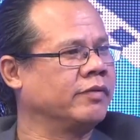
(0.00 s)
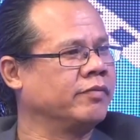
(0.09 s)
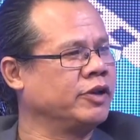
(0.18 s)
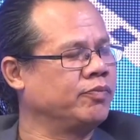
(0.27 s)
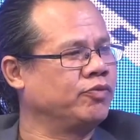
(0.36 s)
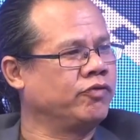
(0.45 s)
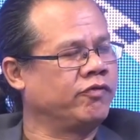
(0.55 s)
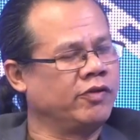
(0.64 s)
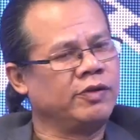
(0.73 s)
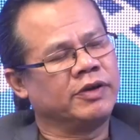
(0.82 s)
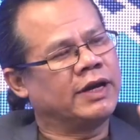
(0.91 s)
Manipur
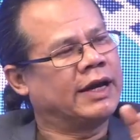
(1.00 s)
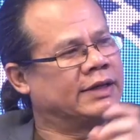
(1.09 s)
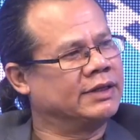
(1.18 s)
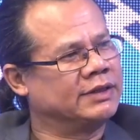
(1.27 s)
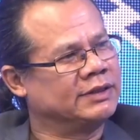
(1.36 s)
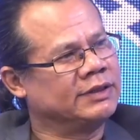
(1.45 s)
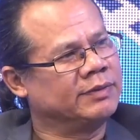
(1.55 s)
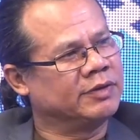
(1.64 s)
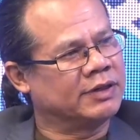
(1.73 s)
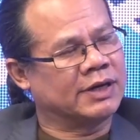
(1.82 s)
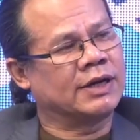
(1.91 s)
film identity,
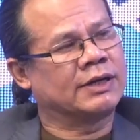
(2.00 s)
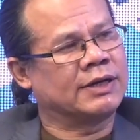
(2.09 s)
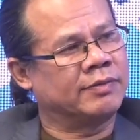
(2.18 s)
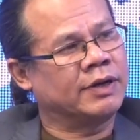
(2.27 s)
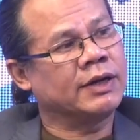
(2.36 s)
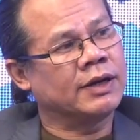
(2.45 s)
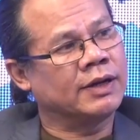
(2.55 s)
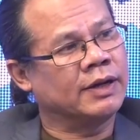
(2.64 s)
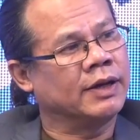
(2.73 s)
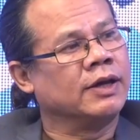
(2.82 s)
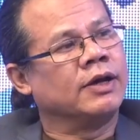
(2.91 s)
Madrakata, Rankale,